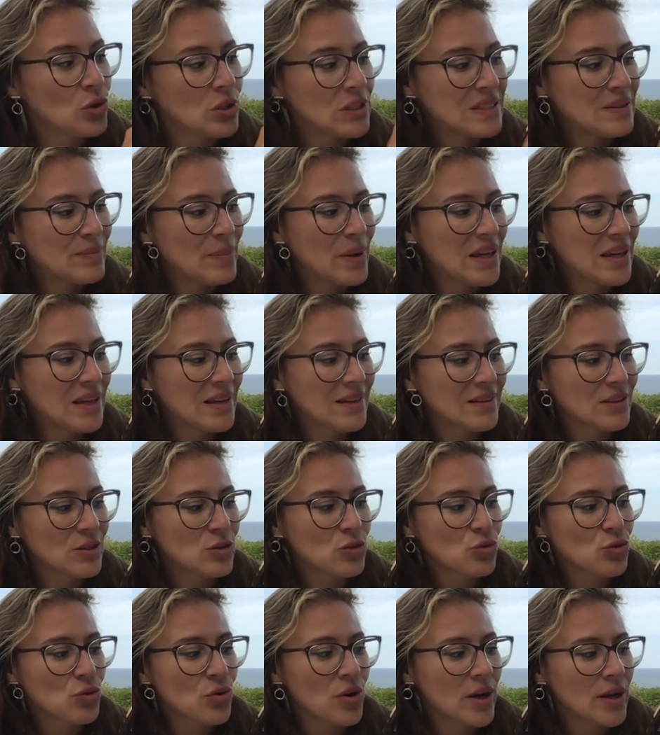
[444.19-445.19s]
is making a
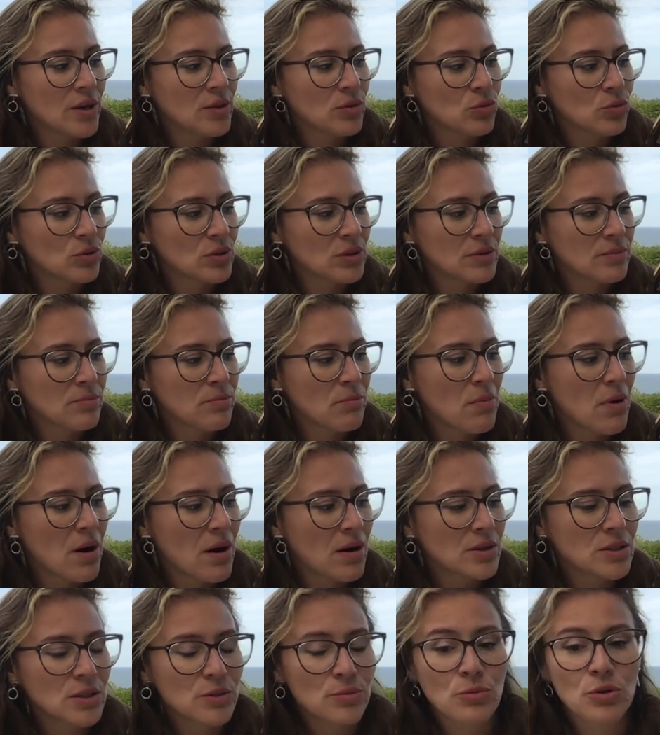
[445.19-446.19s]
trine to the
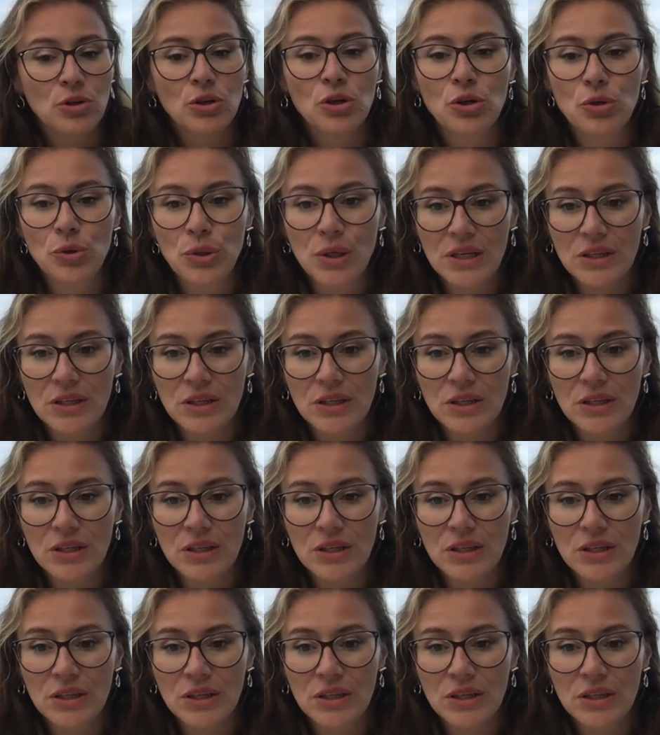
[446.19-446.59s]
Mars-Mercury